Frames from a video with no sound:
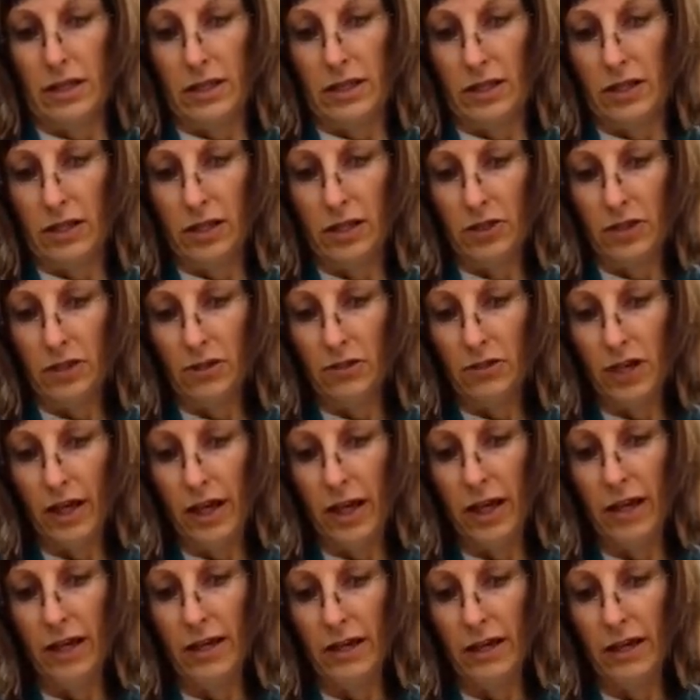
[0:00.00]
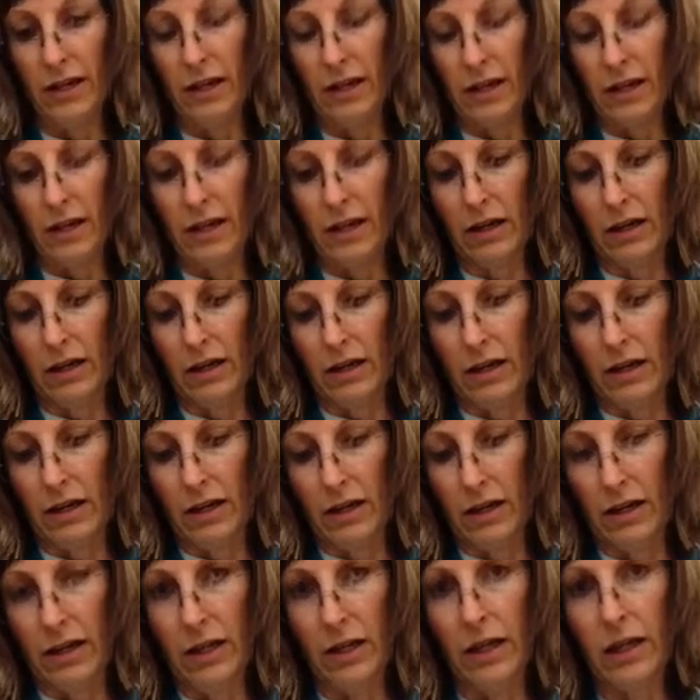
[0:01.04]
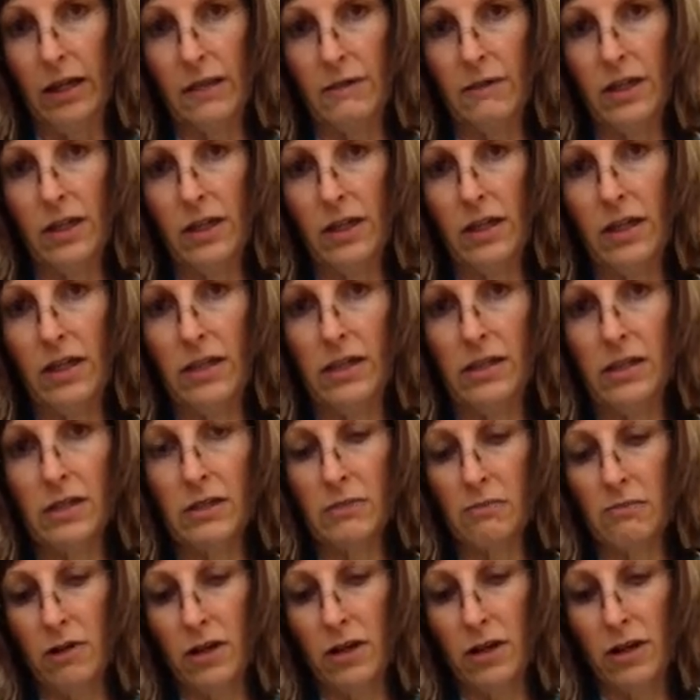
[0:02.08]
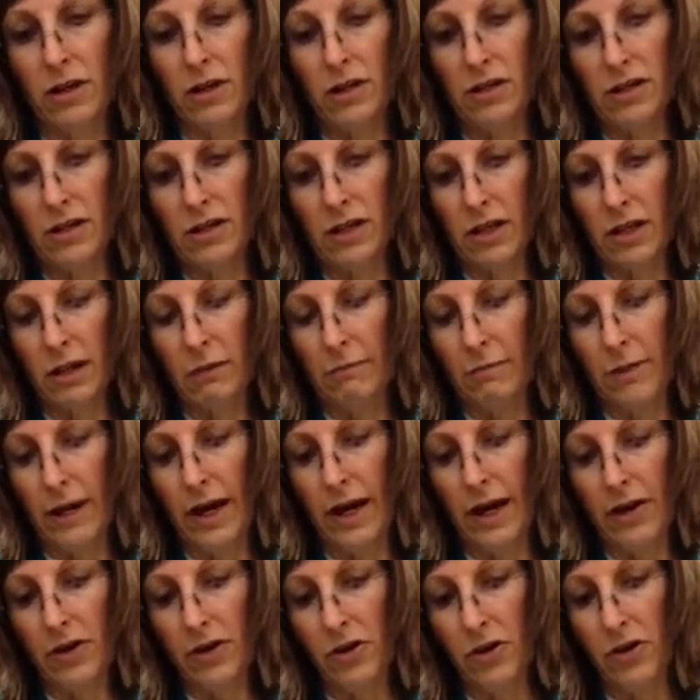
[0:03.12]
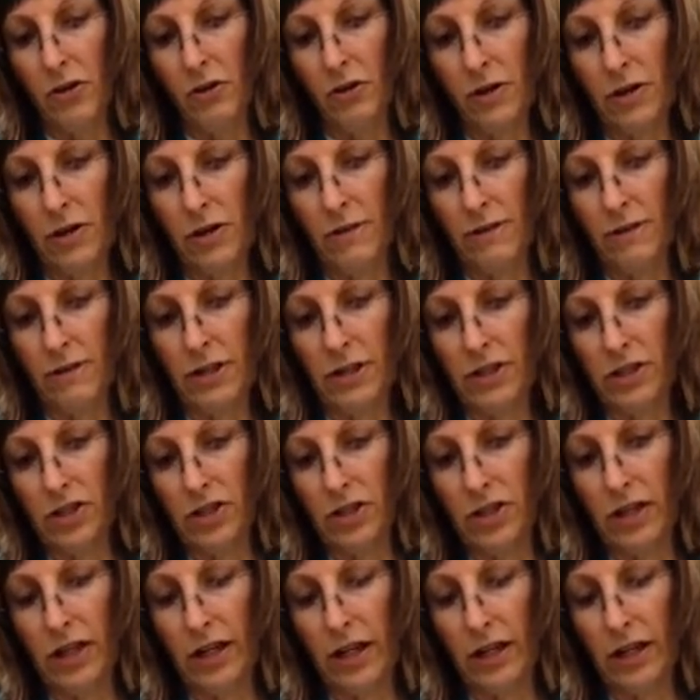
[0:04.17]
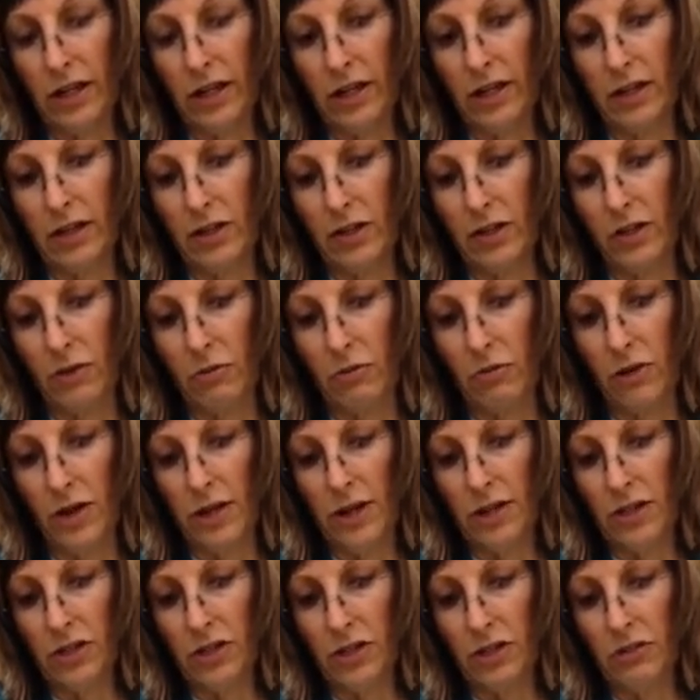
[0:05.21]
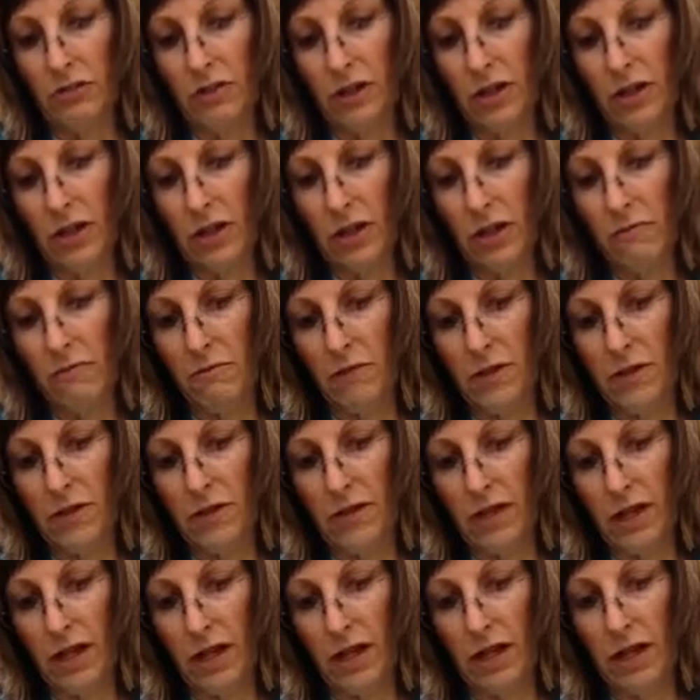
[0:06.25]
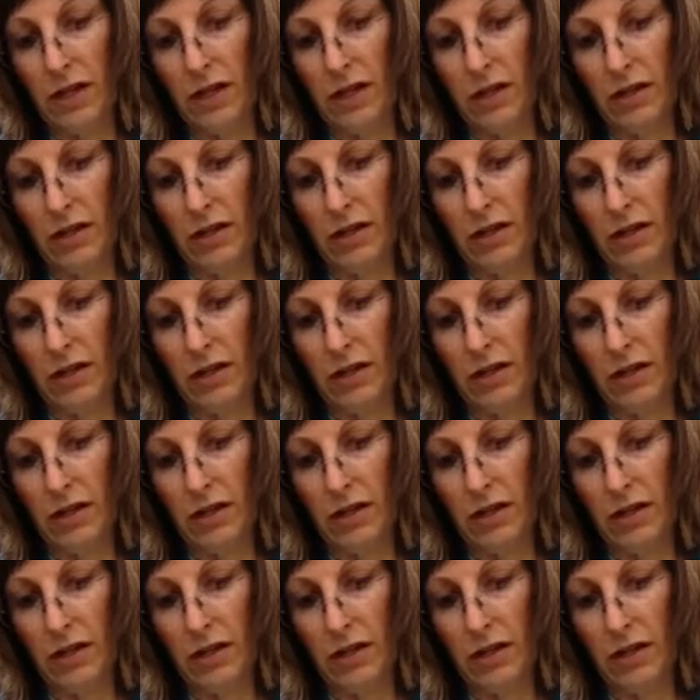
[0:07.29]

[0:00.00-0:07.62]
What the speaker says: till you get even thickness of walls, about 1/4 of an inch thick. You don't want it too thin on one side,